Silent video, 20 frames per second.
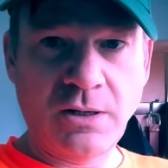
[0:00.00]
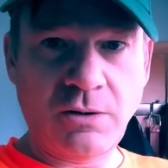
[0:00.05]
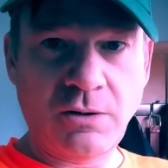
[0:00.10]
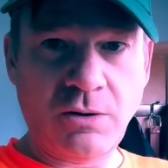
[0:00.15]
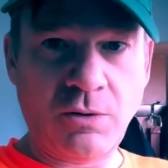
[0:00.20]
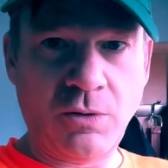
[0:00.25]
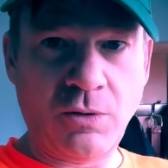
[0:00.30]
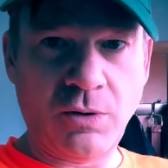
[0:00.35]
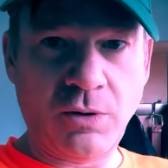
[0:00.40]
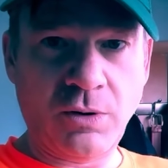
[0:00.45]

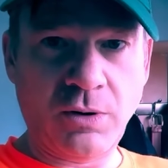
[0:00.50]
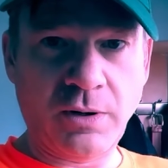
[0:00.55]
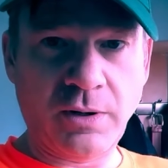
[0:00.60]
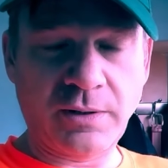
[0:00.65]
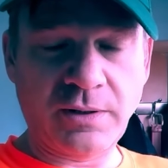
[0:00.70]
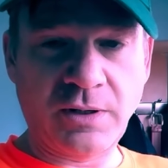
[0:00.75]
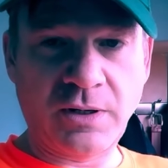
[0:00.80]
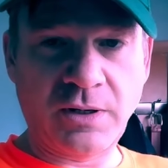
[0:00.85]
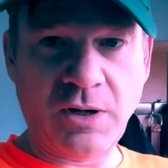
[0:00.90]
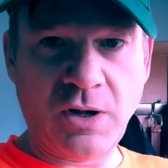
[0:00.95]

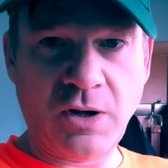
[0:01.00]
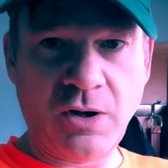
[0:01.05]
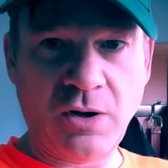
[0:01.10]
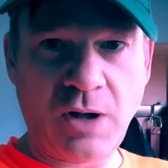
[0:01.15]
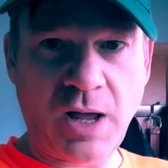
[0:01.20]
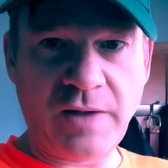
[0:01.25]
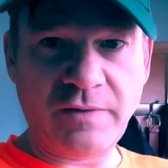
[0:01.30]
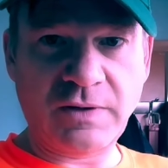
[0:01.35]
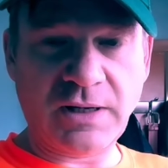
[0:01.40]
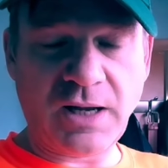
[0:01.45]
or, you know,
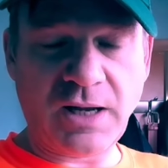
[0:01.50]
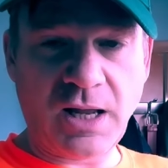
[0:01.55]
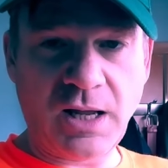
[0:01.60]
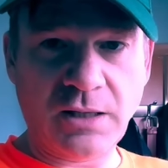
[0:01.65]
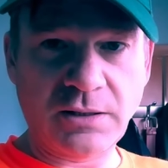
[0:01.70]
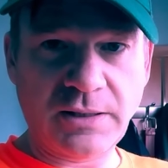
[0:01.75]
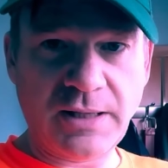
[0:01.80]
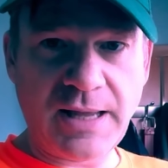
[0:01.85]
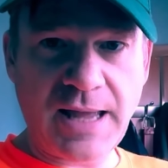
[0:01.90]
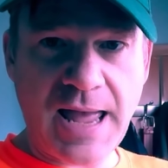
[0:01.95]
I've got
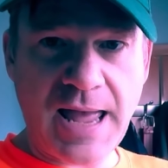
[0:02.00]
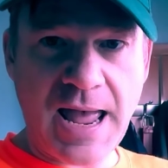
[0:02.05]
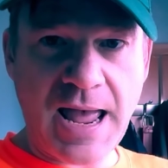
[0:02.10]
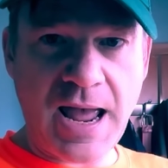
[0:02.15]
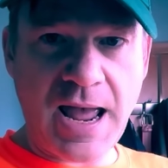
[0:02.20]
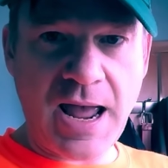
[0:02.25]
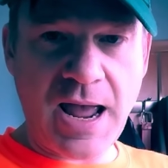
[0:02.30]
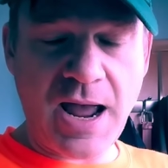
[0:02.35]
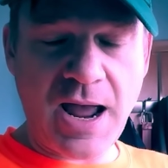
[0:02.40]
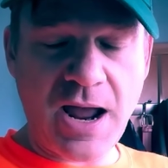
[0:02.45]
ugly
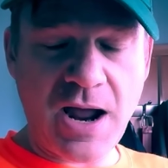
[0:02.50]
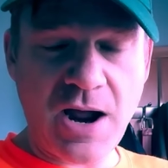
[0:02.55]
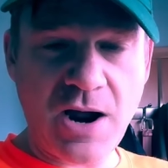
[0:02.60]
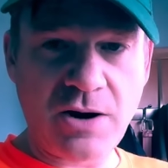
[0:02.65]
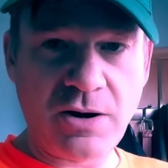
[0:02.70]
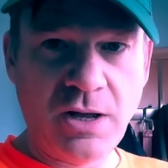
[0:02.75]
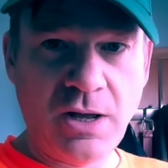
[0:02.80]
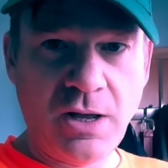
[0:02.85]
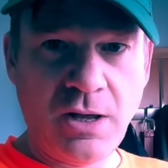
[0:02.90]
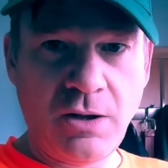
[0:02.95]

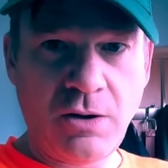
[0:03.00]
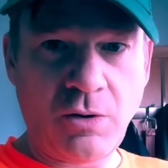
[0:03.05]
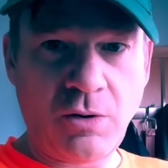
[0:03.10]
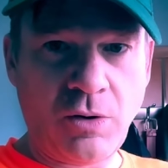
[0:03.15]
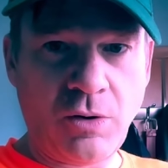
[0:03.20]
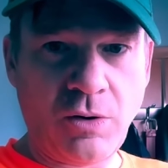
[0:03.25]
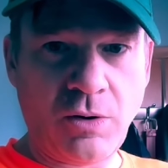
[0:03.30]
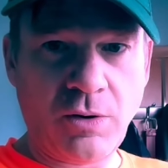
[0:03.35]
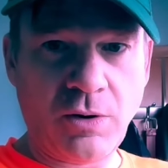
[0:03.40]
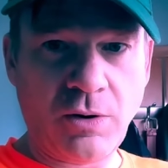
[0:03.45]
hair,
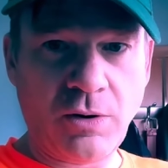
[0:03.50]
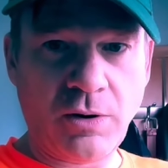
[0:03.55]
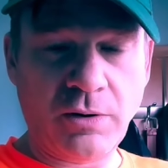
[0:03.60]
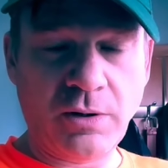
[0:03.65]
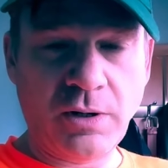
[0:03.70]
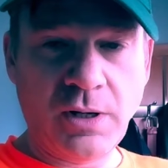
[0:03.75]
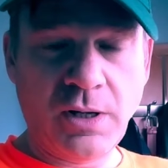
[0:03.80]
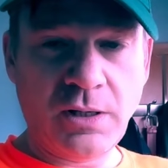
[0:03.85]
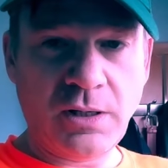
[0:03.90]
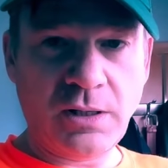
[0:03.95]
or,
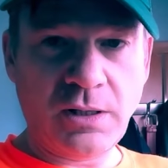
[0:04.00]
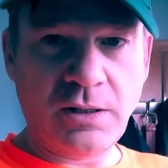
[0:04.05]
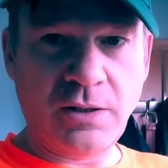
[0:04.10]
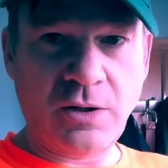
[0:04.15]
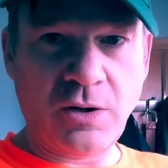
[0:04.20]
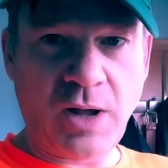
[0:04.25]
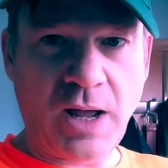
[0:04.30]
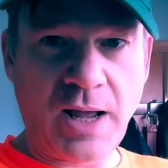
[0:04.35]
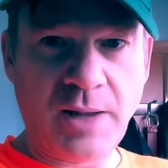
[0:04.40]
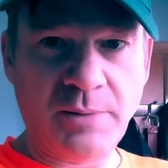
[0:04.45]
you
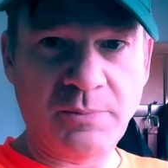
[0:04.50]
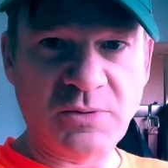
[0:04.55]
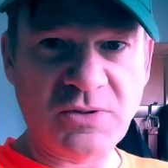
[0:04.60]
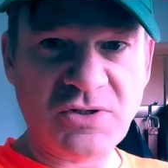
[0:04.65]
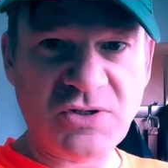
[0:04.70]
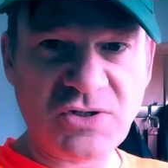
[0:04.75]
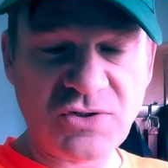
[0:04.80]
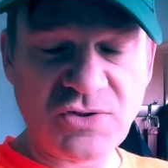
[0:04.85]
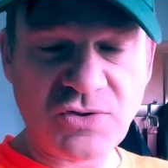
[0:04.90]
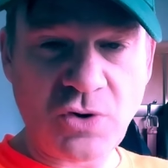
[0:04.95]
know, I'm
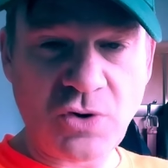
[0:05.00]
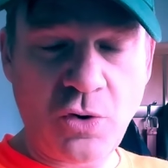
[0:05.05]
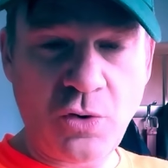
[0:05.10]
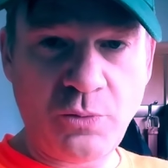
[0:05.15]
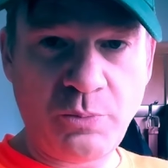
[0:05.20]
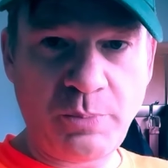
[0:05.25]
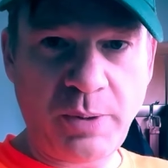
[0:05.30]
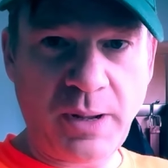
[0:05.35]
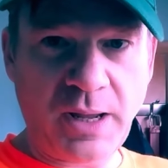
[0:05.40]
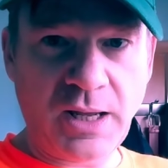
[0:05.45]

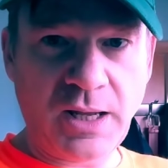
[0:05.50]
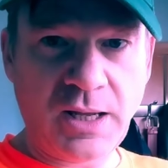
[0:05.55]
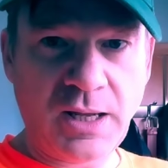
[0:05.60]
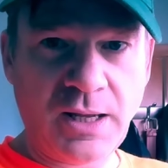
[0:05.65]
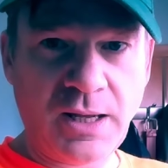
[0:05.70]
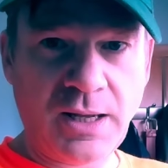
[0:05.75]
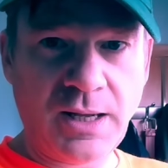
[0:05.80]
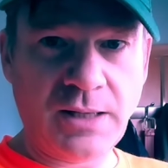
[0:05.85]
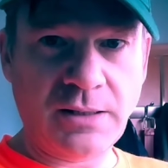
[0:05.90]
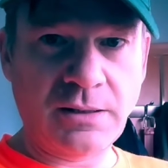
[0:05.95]

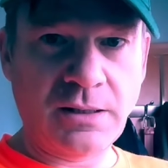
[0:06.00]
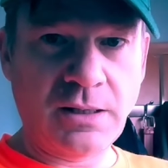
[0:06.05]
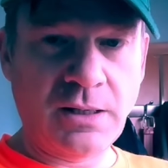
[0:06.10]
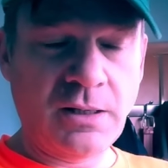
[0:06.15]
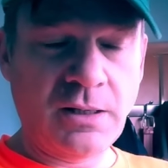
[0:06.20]
stupid.